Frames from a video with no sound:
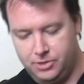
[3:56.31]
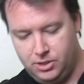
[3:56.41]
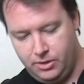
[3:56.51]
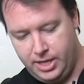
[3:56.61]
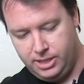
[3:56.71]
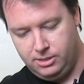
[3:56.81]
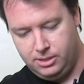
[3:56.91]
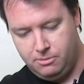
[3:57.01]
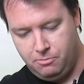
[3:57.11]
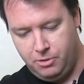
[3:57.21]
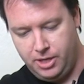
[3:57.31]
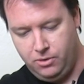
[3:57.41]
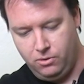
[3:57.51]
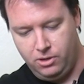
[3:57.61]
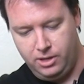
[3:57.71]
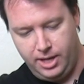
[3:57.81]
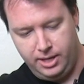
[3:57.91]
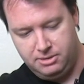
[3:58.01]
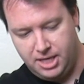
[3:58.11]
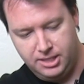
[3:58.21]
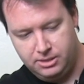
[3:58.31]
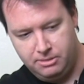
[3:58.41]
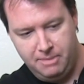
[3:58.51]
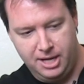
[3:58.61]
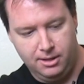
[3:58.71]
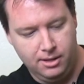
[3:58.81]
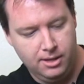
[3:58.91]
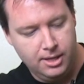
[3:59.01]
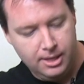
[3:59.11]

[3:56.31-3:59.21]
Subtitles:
So that's pretty cool. Tusks are metal.